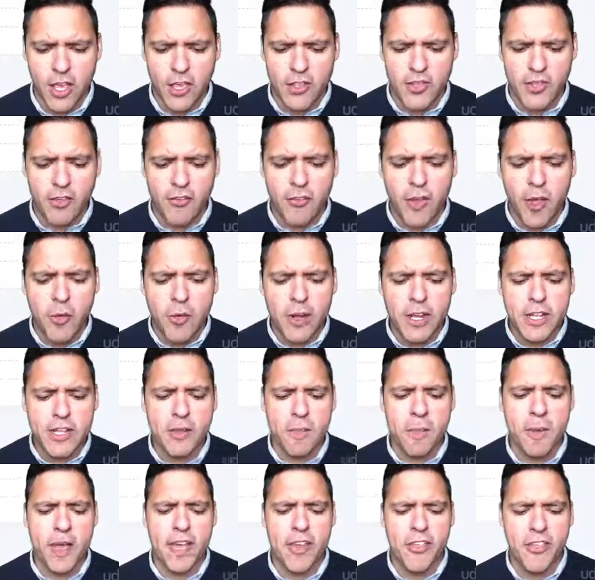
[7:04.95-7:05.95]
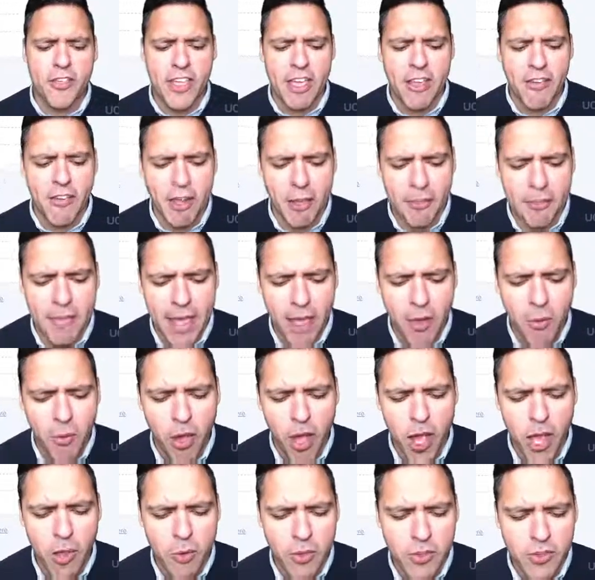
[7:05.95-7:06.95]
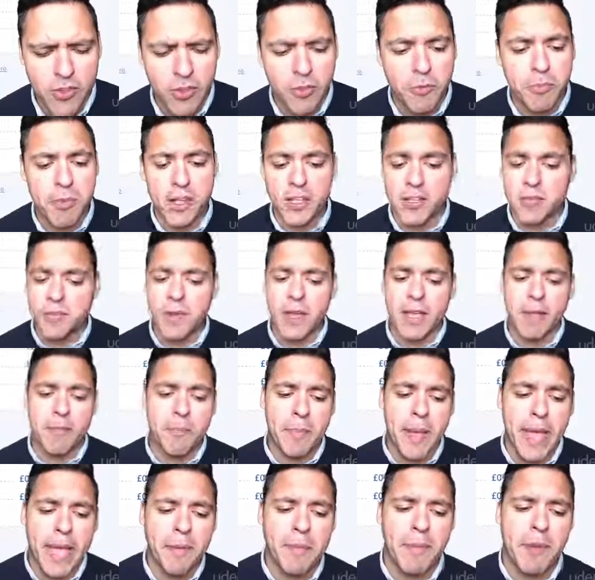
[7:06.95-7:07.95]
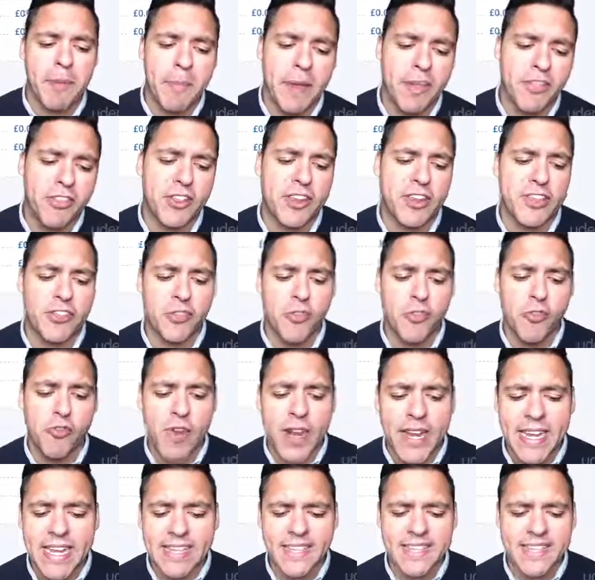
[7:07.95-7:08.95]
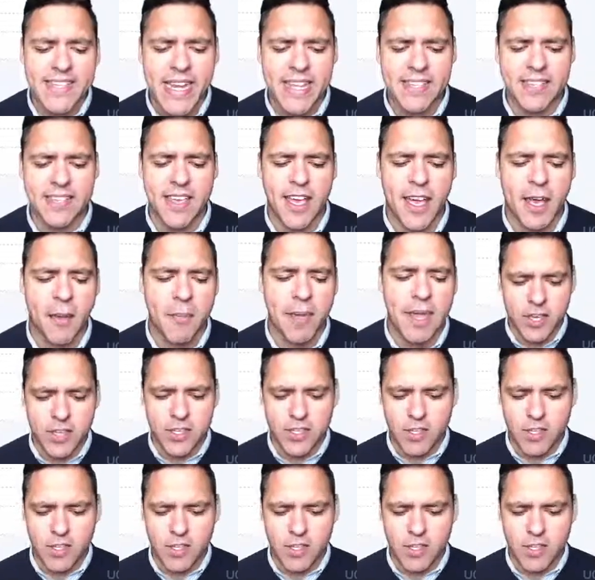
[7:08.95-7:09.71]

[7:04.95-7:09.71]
So if I wanted to buy Ethereum now, what I would do, because my payment method is already set up,